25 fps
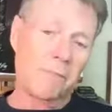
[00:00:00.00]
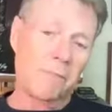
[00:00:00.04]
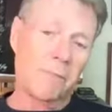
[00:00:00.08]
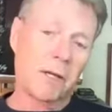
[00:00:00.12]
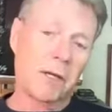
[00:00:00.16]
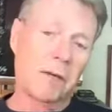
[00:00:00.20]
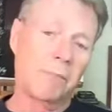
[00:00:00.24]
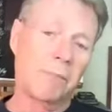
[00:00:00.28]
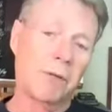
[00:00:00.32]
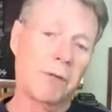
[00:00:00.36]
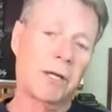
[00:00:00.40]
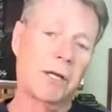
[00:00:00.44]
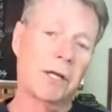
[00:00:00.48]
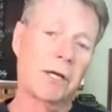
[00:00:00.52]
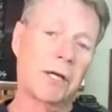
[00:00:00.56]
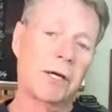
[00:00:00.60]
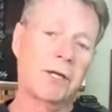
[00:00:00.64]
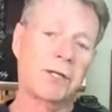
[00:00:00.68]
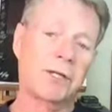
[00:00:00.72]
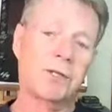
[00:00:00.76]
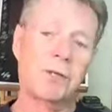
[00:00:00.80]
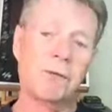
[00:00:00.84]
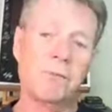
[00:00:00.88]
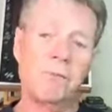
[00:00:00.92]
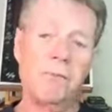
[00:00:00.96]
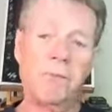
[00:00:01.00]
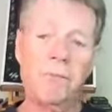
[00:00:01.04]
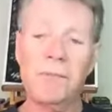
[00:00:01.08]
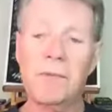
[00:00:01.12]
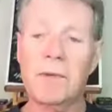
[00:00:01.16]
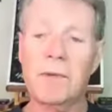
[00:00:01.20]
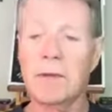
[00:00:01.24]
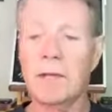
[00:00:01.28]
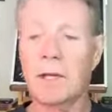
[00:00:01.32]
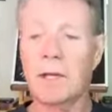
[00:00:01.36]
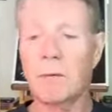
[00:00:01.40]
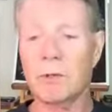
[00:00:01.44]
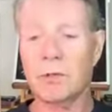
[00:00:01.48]
because
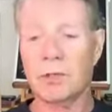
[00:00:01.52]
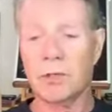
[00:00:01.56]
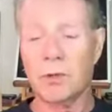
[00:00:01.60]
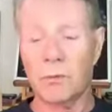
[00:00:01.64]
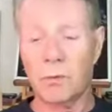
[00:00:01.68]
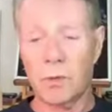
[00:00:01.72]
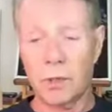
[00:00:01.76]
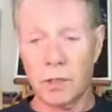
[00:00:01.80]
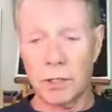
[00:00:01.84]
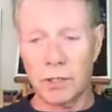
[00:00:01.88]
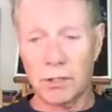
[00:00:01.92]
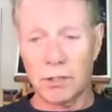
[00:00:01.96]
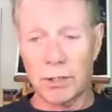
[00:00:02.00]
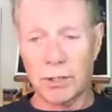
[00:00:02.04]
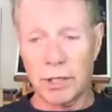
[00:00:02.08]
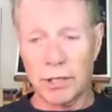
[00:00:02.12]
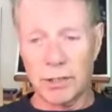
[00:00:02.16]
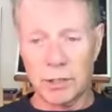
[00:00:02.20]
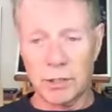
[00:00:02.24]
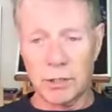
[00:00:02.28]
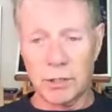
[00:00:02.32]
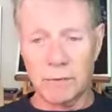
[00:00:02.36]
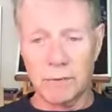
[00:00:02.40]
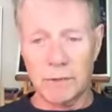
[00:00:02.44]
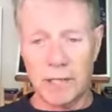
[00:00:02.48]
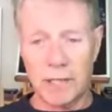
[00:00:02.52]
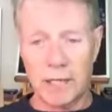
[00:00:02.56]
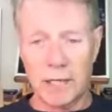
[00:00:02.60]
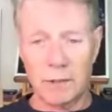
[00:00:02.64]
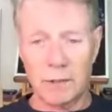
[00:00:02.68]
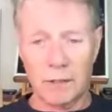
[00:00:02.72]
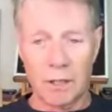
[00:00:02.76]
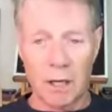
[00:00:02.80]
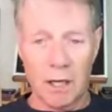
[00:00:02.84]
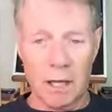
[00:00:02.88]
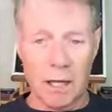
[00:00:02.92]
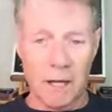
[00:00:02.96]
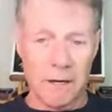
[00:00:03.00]
there was a realization down the
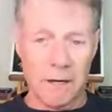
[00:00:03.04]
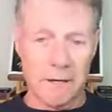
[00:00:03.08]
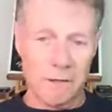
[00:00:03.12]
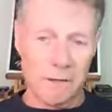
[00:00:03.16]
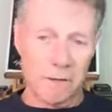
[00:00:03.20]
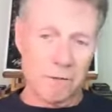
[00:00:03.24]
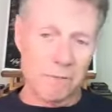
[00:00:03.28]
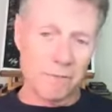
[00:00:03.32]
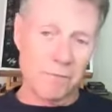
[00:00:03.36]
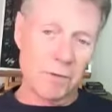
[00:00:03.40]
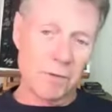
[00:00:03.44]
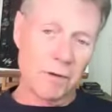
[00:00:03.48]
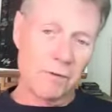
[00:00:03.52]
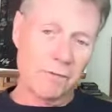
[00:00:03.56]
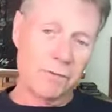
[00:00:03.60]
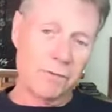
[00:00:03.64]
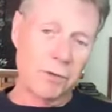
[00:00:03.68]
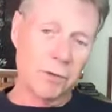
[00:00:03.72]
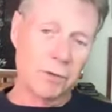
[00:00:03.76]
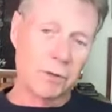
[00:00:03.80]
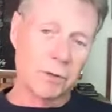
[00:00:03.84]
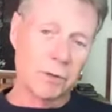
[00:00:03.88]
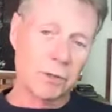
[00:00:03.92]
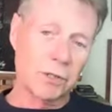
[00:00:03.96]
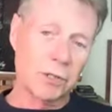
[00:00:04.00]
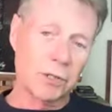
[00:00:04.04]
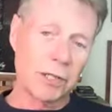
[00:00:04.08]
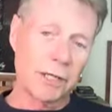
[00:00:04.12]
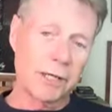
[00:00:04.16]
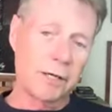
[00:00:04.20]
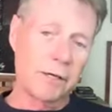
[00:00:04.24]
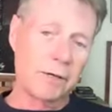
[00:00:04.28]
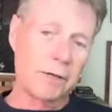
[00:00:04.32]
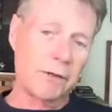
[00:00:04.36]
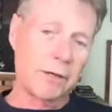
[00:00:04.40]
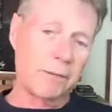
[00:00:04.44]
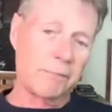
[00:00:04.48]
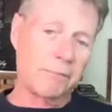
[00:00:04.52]
line or a few years
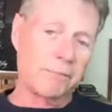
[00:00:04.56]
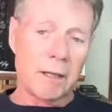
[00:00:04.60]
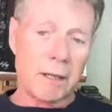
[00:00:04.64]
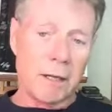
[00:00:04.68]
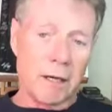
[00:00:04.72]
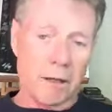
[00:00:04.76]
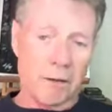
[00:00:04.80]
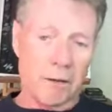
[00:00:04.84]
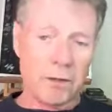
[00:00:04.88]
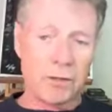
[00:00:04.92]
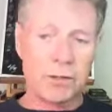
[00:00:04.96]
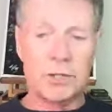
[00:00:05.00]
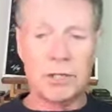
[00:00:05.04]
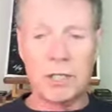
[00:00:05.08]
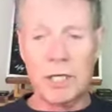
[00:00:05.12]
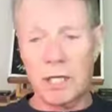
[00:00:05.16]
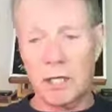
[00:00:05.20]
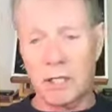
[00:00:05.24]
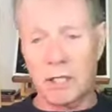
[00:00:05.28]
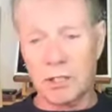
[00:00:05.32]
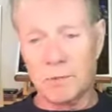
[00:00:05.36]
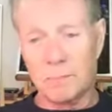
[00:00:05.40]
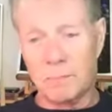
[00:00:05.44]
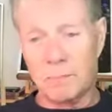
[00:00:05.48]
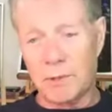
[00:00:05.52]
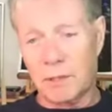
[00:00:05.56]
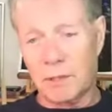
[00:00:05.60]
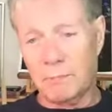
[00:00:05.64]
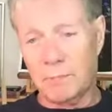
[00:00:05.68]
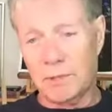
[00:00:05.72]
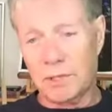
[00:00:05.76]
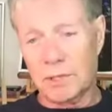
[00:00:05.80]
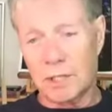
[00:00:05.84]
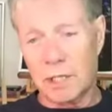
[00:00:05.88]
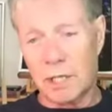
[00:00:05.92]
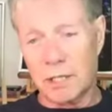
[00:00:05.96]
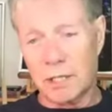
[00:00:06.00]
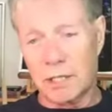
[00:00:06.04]
later that other cells
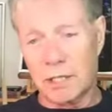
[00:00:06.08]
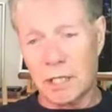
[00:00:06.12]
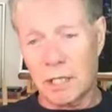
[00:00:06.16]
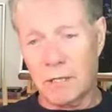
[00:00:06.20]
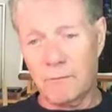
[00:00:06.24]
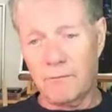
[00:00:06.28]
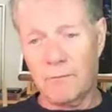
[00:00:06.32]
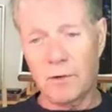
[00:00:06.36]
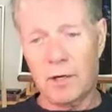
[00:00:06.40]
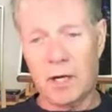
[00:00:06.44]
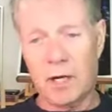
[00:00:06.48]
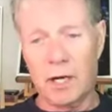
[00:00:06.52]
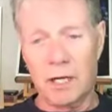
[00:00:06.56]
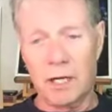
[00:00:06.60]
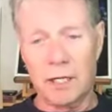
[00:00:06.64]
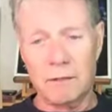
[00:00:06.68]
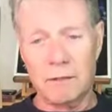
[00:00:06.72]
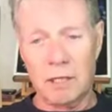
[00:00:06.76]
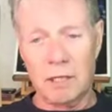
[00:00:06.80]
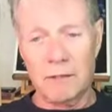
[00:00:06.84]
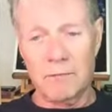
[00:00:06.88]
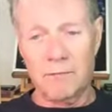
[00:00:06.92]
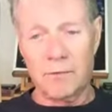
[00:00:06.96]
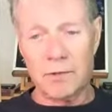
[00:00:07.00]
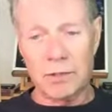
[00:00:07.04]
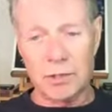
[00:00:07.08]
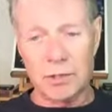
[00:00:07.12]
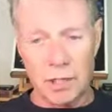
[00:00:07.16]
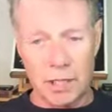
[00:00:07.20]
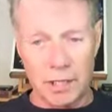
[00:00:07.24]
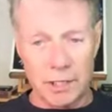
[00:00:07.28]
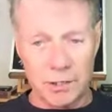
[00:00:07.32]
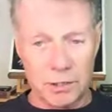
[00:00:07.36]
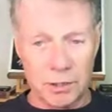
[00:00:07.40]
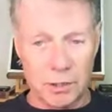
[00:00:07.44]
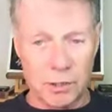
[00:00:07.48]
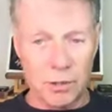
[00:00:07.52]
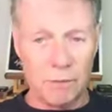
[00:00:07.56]
besides
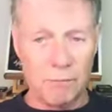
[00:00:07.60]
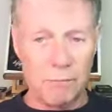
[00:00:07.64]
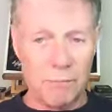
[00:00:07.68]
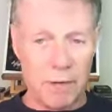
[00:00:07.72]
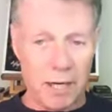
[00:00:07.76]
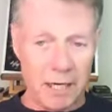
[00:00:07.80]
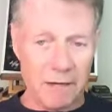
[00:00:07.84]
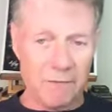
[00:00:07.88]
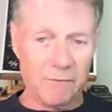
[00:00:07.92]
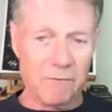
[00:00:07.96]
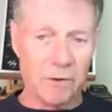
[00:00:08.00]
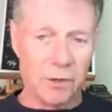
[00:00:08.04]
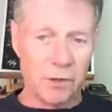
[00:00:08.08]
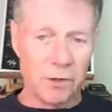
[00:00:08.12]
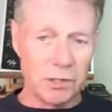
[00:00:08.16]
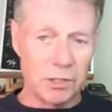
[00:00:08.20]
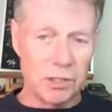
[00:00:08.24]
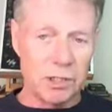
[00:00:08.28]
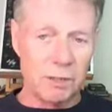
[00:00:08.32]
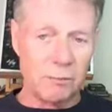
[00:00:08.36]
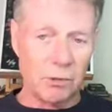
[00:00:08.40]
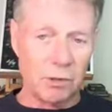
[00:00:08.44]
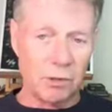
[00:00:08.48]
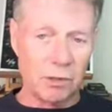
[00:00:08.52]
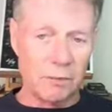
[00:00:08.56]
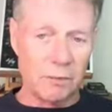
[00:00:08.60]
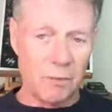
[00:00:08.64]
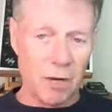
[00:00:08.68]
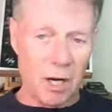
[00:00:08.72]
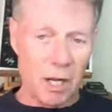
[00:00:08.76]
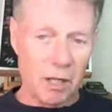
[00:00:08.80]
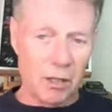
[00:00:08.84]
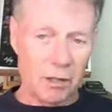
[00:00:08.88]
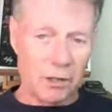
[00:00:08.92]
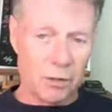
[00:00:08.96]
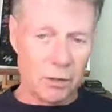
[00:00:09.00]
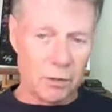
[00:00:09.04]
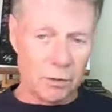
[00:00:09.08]
lymphocytes could make very similar
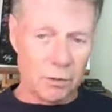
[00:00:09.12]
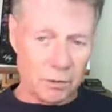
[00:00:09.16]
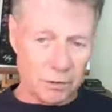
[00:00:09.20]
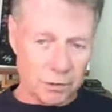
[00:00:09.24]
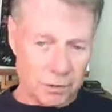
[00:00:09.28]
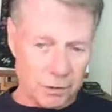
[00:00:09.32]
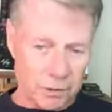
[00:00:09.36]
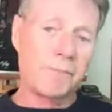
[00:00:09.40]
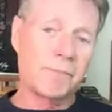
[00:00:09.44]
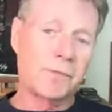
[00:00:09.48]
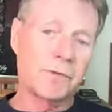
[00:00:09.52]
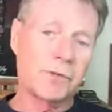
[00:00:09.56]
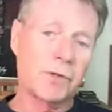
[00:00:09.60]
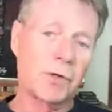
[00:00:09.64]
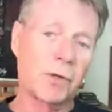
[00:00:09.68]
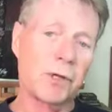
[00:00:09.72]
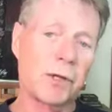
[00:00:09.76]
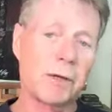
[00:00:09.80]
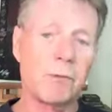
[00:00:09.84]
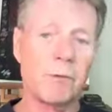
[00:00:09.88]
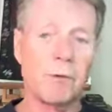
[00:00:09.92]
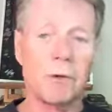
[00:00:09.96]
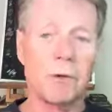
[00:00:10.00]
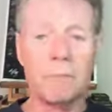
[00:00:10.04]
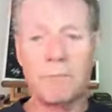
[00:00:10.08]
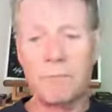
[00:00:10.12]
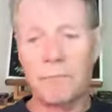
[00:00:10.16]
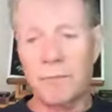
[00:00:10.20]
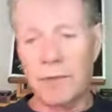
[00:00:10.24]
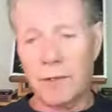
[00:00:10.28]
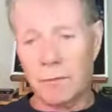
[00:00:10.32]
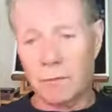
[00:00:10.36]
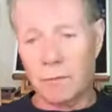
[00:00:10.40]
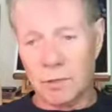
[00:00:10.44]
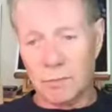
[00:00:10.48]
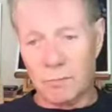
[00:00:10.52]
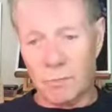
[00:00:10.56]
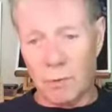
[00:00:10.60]
molecules. So it
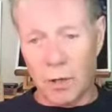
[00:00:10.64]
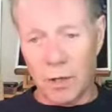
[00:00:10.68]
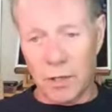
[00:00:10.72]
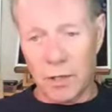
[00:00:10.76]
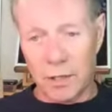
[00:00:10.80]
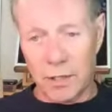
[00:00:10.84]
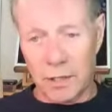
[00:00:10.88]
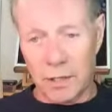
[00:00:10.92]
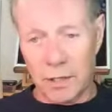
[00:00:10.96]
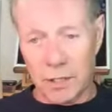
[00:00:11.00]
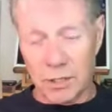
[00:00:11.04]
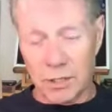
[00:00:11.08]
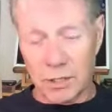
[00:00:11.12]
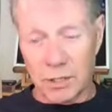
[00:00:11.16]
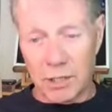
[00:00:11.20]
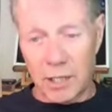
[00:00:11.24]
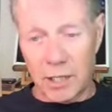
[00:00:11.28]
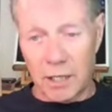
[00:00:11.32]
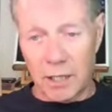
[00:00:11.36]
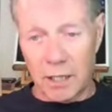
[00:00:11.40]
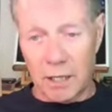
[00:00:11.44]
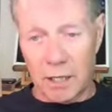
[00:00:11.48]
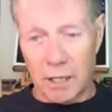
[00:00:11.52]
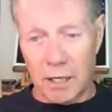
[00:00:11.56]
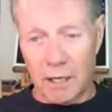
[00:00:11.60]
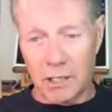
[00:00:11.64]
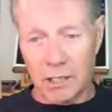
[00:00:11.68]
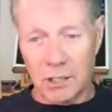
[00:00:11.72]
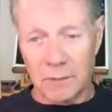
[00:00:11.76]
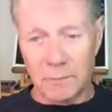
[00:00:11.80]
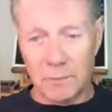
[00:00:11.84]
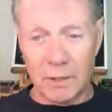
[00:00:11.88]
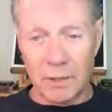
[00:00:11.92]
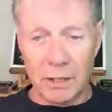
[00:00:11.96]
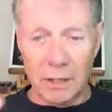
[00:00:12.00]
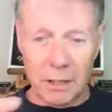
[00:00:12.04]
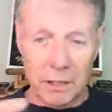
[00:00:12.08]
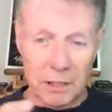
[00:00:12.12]
was broadened into cytokines.
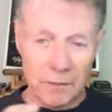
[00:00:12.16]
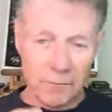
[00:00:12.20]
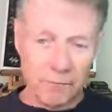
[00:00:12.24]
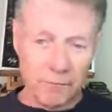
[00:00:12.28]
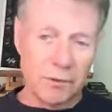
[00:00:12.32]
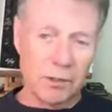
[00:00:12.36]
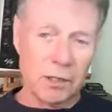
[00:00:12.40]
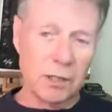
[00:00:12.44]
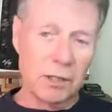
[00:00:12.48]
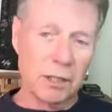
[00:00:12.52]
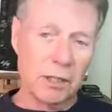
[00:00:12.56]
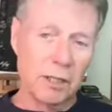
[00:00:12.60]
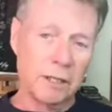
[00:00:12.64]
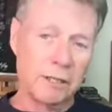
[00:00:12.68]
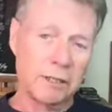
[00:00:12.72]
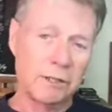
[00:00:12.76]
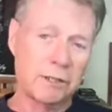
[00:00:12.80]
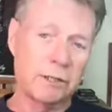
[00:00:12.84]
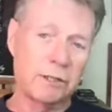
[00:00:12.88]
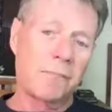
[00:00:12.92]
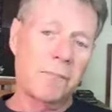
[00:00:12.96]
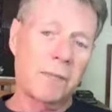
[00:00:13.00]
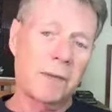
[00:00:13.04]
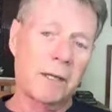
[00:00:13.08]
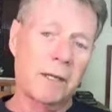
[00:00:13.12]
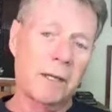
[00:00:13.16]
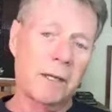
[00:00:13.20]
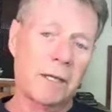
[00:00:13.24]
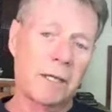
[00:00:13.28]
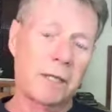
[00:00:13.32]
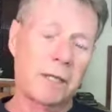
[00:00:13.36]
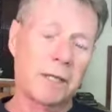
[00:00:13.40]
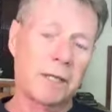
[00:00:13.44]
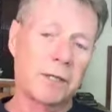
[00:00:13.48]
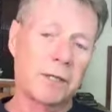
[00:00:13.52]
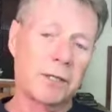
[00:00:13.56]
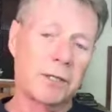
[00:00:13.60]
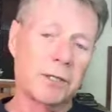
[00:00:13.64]
But lymphokines
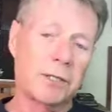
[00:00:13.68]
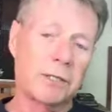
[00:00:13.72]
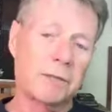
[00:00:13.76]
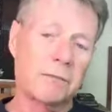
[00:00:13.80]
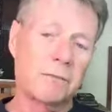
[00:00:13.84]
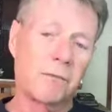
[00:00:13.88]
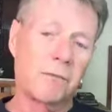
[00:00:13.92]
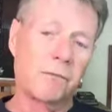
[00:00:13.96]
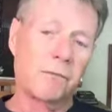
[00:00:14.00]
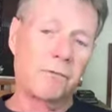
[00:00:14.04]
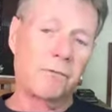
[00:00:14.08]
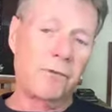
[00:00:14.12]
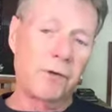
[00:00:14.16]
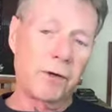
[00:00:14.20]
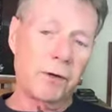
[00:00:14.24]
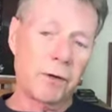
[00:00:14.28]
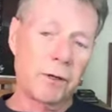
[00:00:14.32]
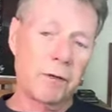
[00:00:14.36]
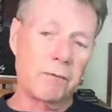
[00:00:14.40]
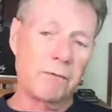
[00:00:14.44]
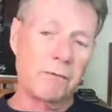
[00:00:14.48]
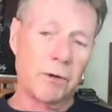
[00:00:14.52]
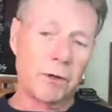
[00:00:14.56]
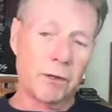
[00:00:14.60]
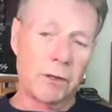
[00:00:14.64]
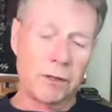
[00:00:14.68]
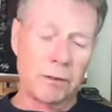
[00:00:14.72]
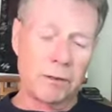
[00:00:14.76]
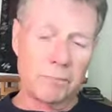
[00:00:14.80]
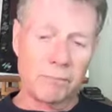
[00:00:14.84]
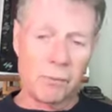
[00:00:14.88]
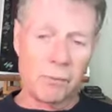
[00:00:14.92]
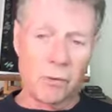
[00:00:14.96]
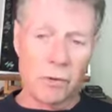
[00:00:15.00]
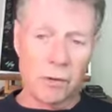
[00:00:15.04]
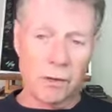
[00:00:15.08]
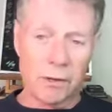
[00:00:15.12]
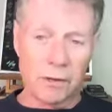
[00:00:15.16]
is very, very
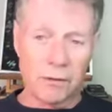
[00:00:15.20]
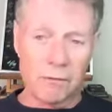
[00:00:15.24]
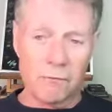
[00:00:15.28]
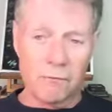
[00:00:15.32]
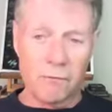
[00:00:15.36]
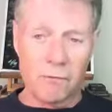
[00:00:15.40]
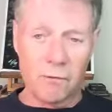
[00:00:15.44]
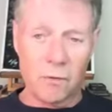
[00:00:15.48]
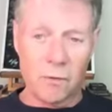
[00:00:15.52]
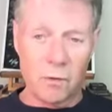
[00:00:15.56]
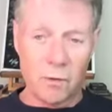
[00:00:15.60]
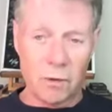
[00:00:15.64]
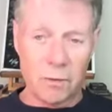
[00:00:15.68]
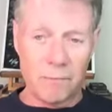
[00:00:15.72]
important for